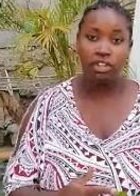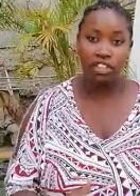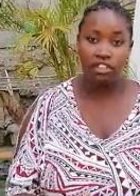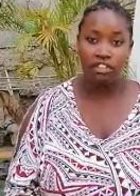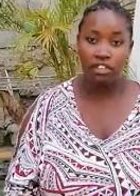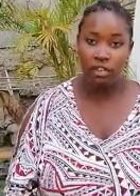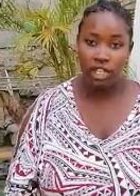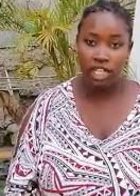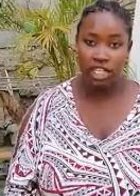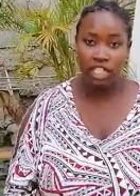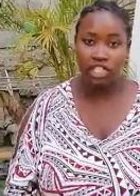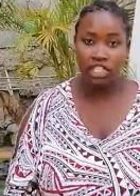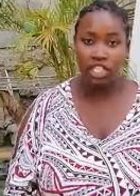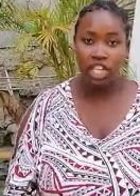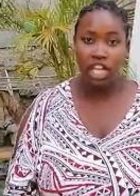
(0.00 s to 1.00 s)
on the
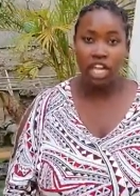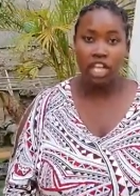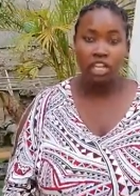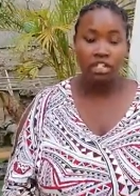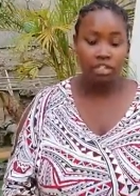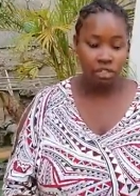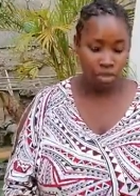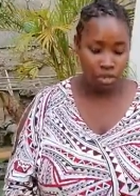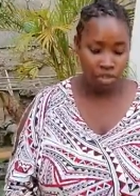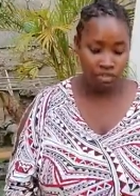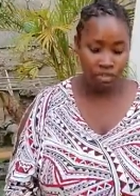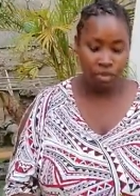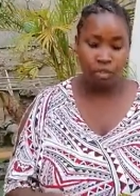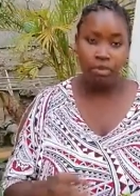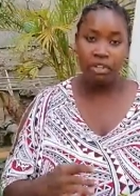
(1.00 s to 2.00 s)
foliage. So
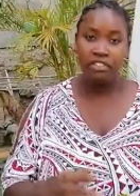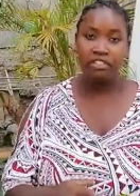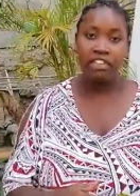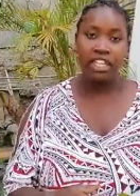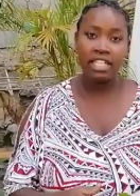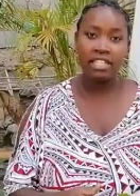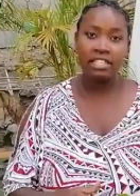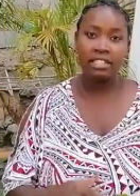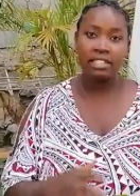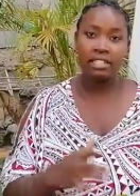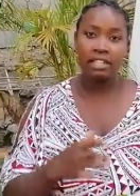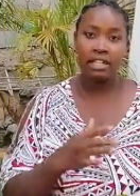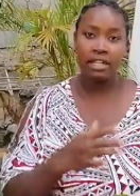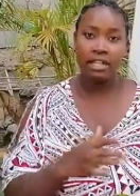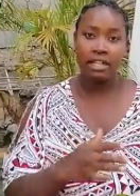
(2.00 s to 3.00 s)
to prevent
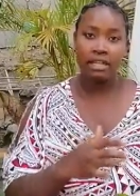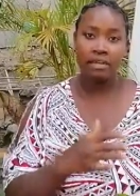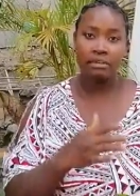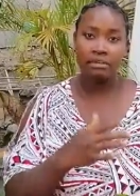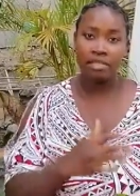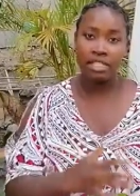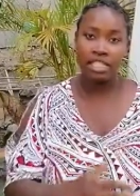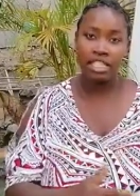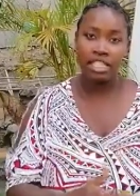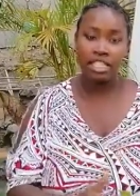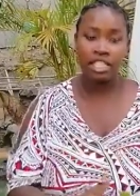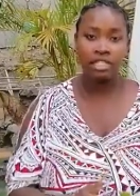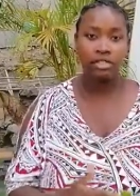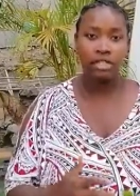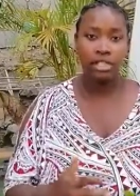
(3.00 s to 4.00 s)
uh,
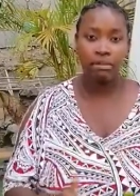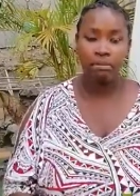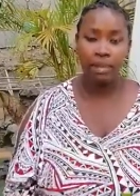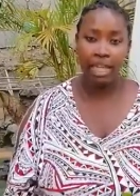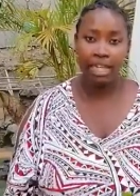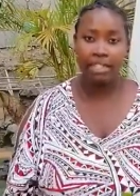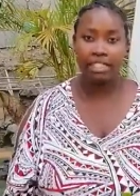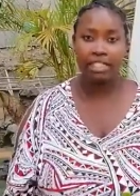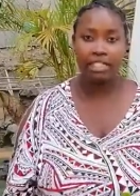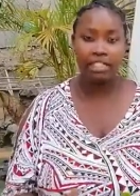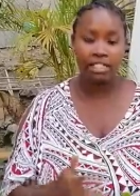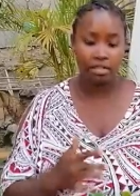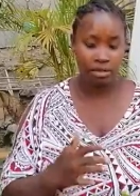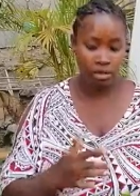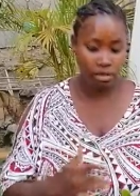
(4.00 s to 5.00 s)
diseases on the plant,
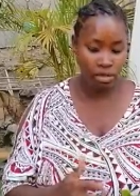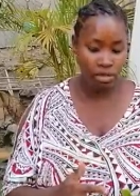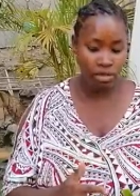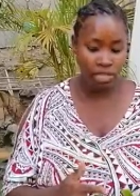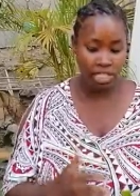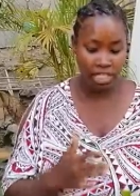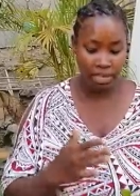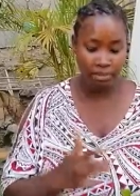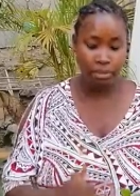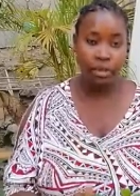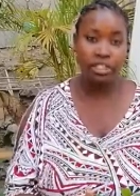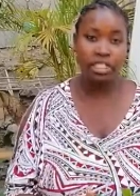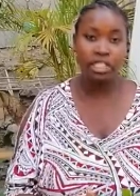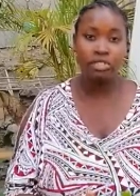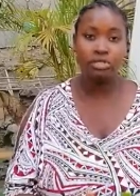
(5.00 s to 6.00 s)
it's good, it's
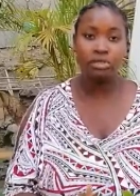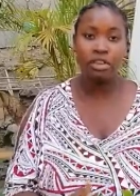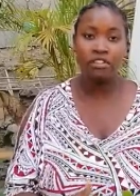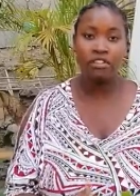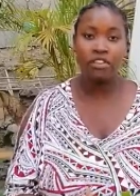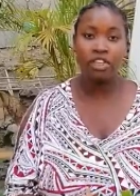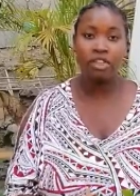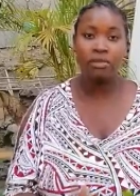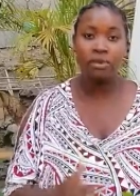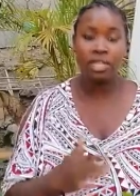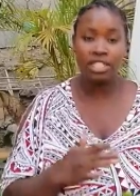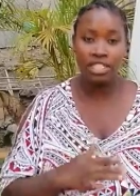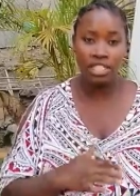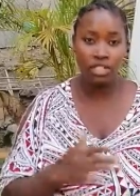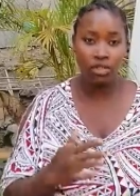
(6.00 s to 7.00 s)
important to avoid
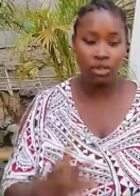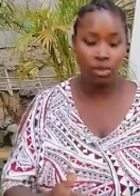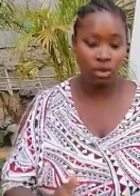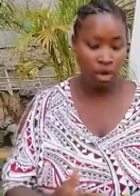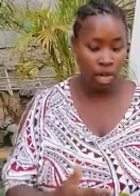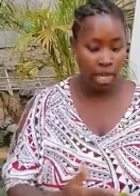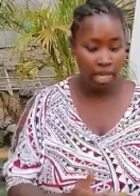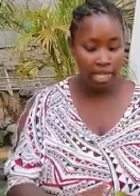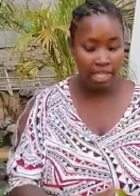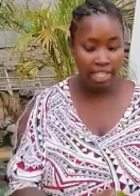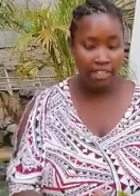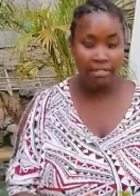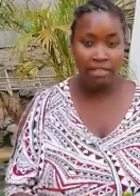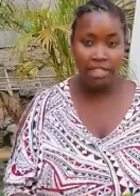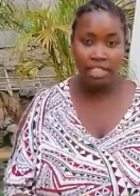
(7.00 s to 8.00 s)
wetting your
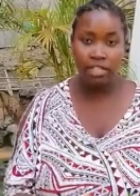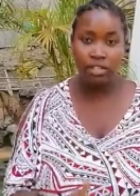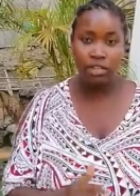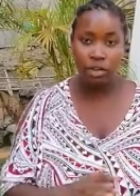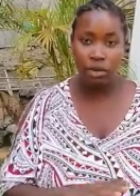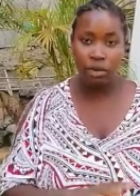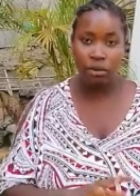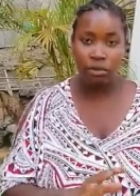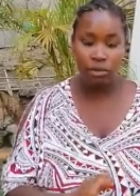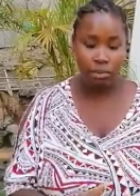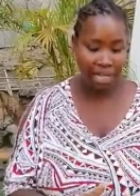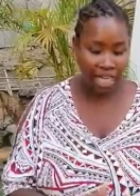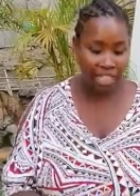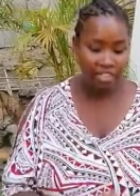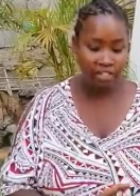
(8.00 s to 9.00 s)
leaves, your
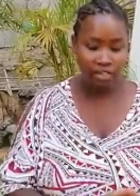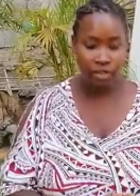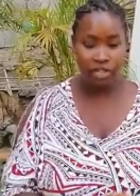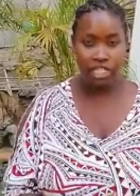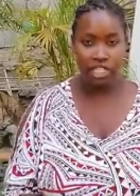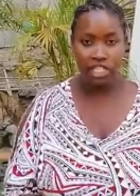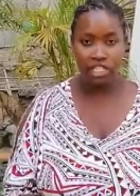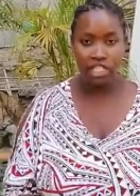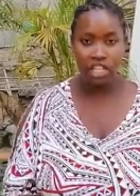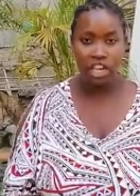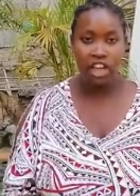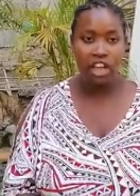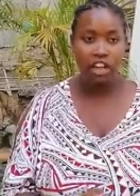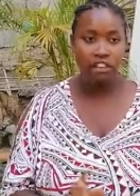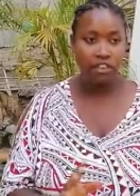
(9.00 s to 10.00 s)
plant foliage.
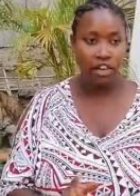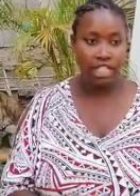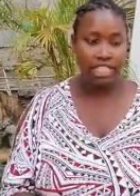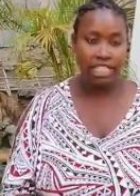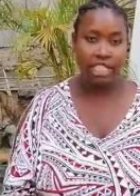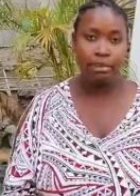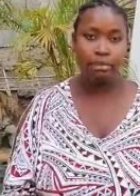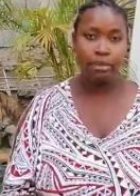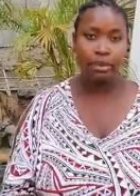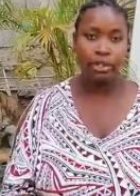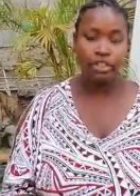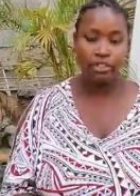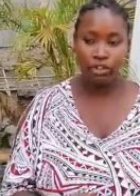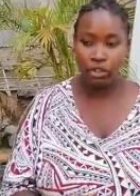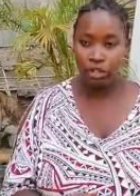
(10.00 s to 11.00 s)
For example,
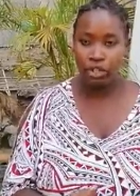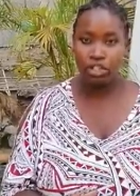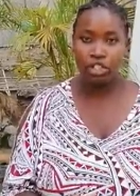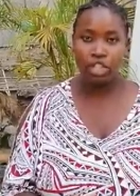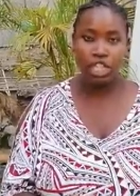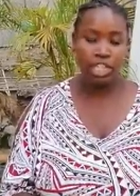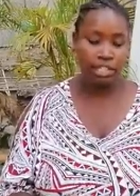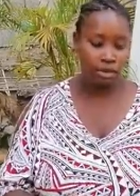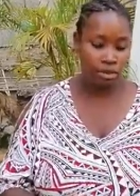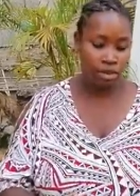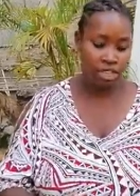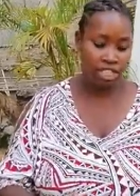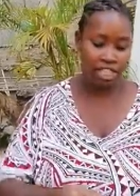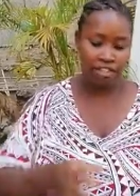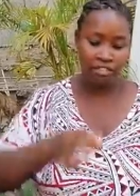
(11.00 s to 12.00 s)
if you usually
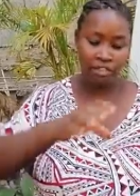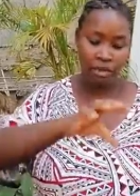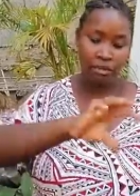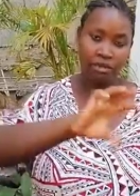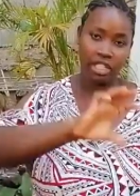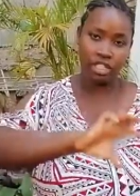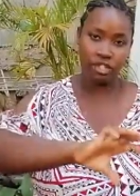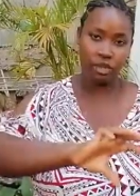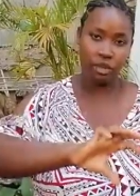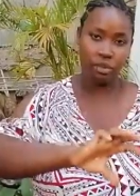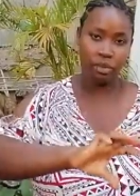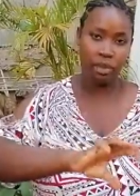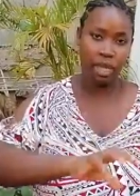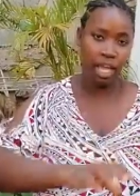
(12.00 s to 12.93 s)
water from the top,